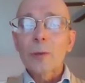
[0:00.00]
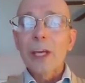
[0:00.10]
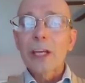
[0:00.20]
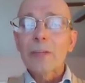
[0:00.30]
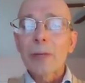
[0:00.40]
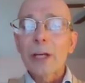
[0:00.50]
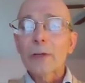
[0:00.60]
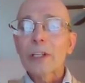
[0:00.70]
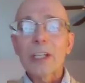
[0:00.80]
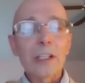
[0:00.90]
with Ma-
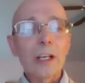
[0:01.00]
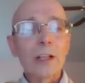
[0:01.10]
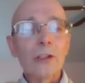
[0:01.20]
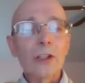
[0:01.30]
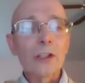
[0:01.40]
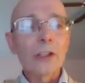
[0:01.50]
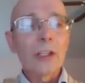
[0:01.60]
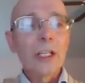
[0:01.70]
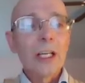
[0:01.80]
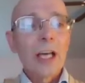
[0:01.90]
Maverick Technologies.
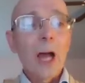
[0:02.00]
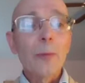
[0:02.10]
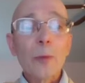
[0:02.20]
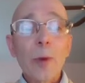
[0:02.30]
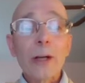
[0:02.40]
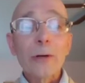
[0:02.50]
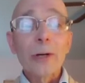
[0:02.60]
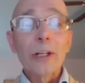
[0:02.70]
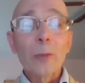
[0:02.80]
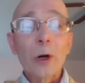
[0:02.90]
I'm your
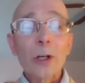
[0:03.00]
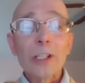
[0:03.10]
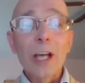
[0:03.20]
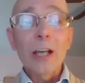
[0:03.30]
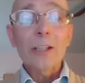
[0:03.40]
moderator, Mark T.